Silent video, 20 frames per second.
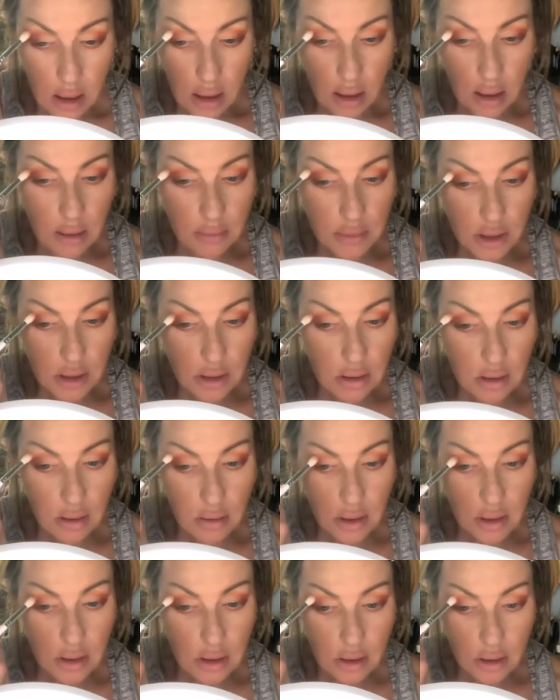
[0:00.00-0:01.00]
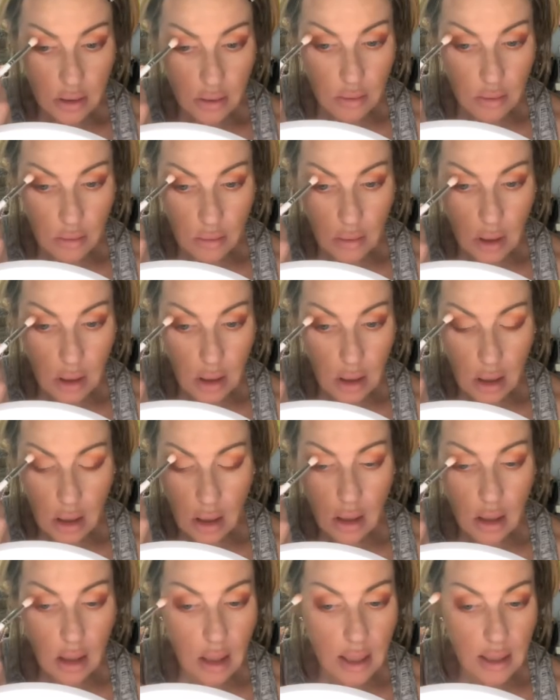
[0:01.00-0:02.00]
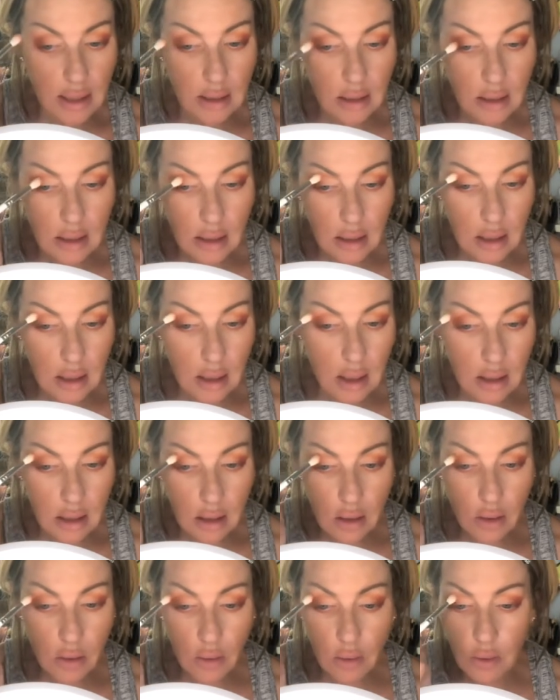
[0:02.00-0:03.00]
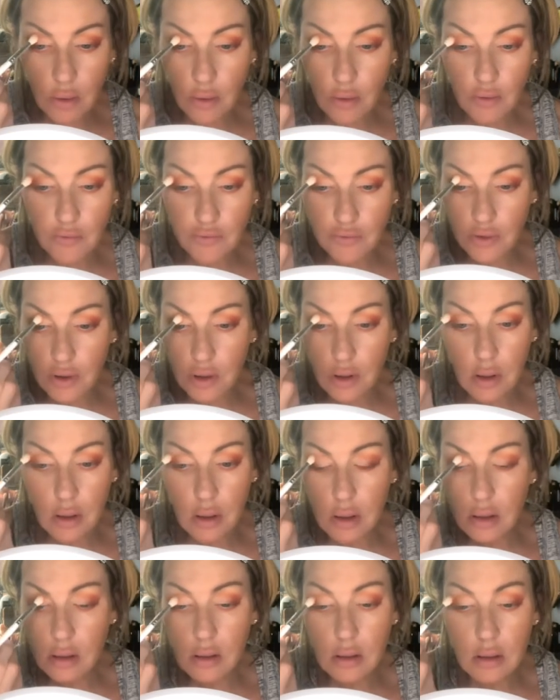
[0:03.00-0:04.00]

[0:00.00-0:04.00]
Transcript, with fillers: And I'm just going to lightly kind of go over